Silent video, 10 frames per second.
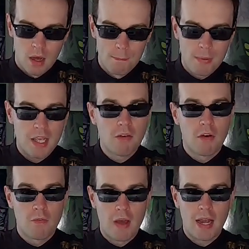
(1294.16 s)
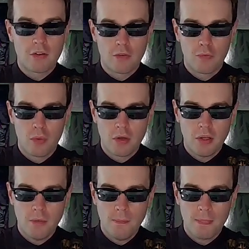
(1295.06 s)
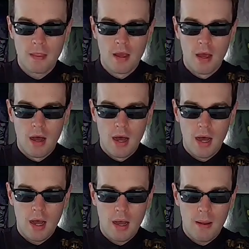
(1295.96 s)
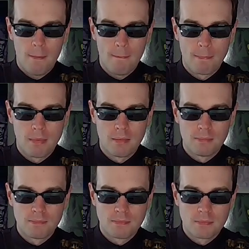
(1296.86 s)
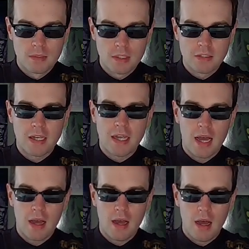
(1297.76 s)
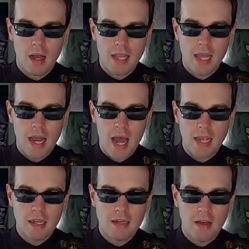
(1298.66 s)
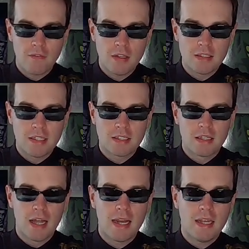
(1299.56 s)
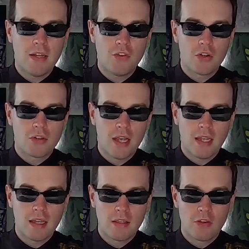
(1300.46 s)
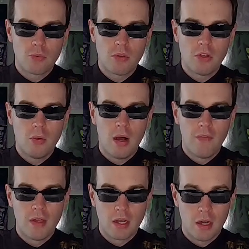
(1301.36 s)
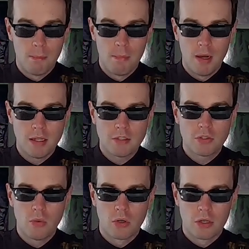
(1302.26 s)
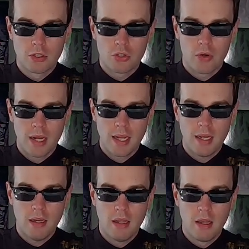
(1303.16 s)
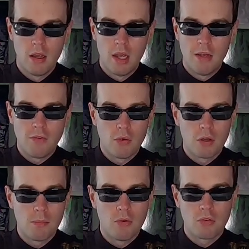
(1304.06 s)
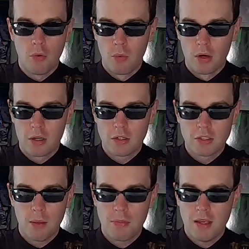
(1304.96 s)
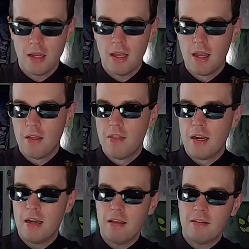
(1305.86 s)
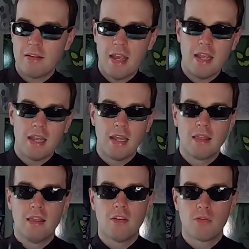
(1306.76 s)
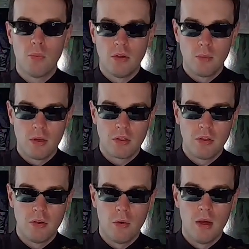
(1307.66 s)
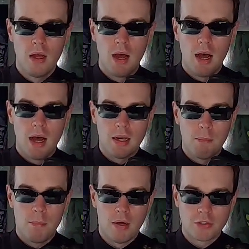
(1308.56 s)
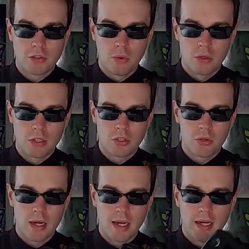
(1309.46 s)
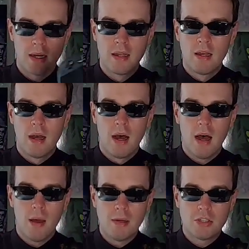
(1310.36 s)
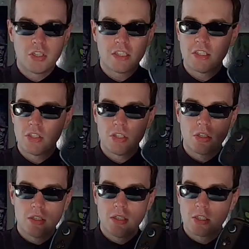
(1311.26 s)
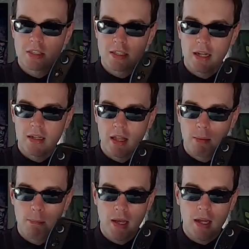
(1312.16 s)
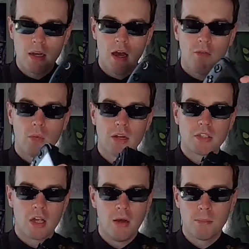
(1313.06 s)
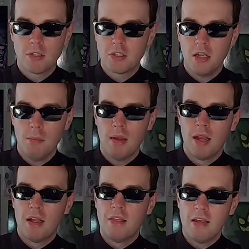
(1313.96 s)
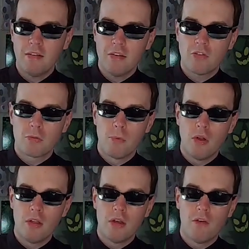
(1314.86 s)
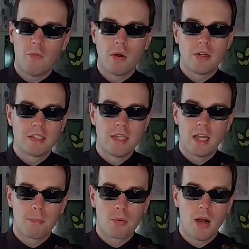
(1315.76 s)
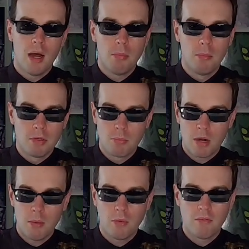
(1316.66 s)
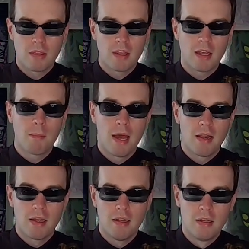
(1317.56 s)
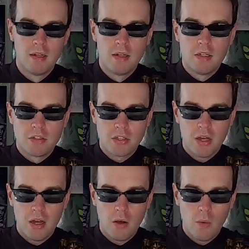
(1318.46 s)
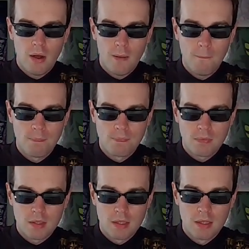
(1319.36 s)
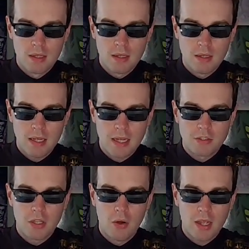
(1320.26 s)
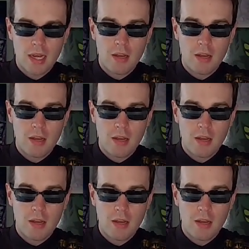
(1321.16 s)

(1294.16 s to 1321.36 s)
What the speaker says: big of a factor for you, because, like, again, I could definitely see it's a lot easier taking this with you on, like, a bus or a train if you commute to work or something than it is taking this one with you on a bus or a train. It's just, like, big enough where it's cumbersome. This is small enough where it's not a problem, and you probably won't even think about it. So, yeah, so again,